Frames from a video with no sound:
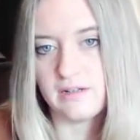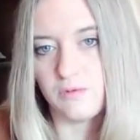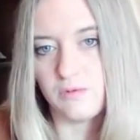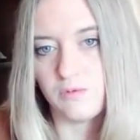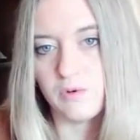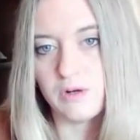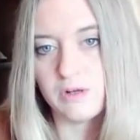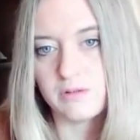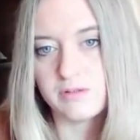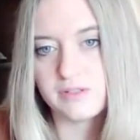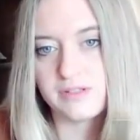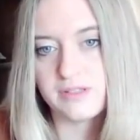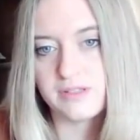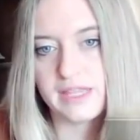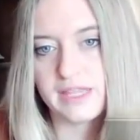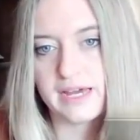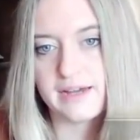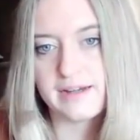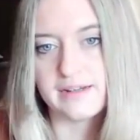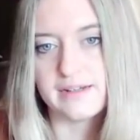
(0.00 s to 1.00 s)
woke to
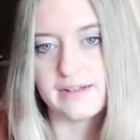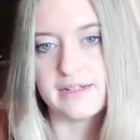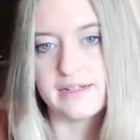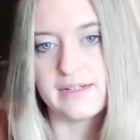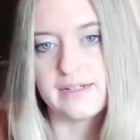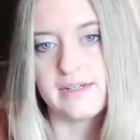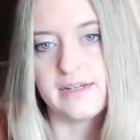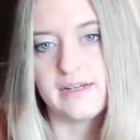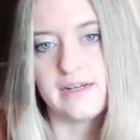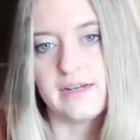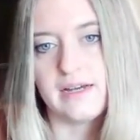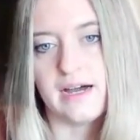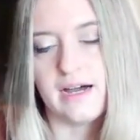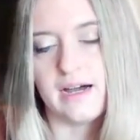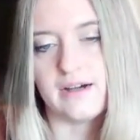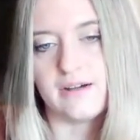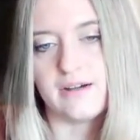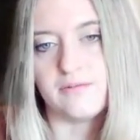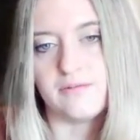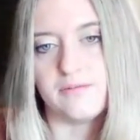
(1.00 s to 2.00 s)
that.
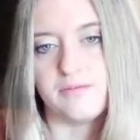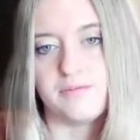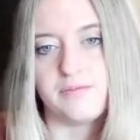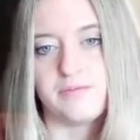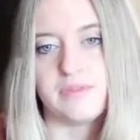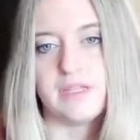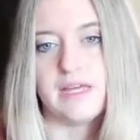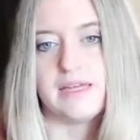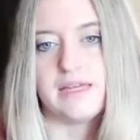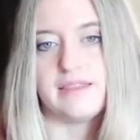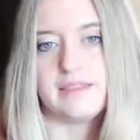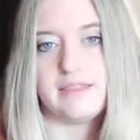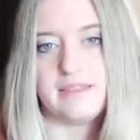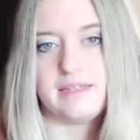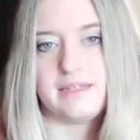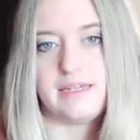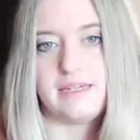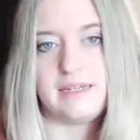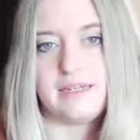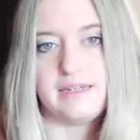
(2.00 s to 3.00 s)
At
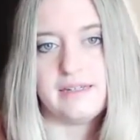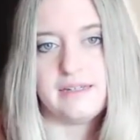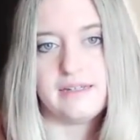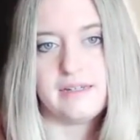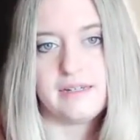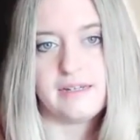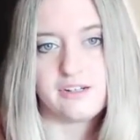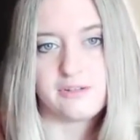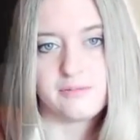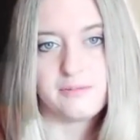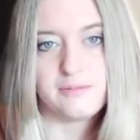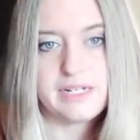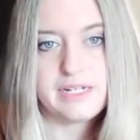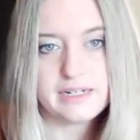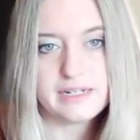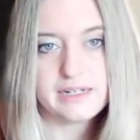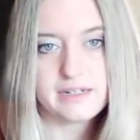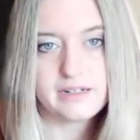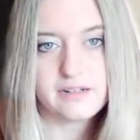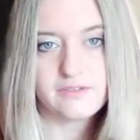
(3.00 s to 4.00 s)
the
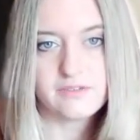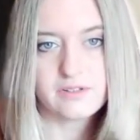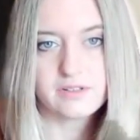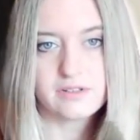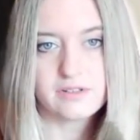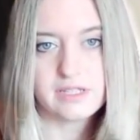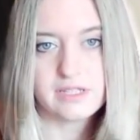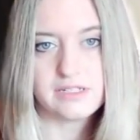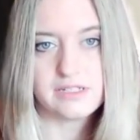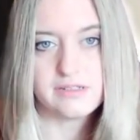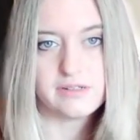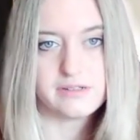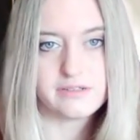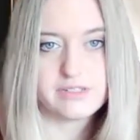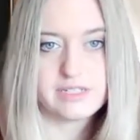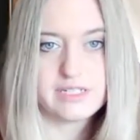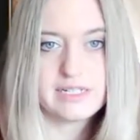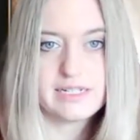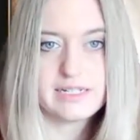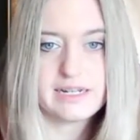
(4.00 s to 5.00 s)
intermediate interval, the
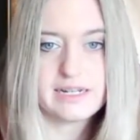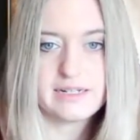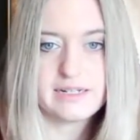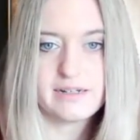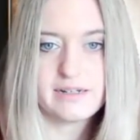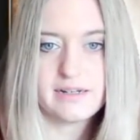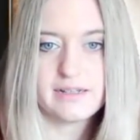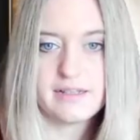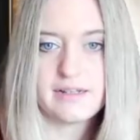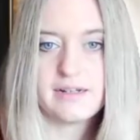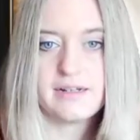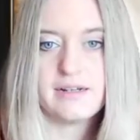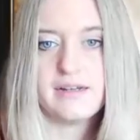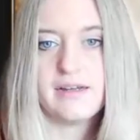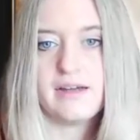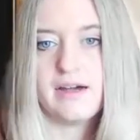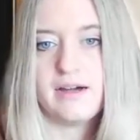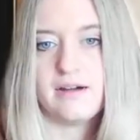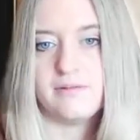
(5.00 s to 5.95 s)
210 candela,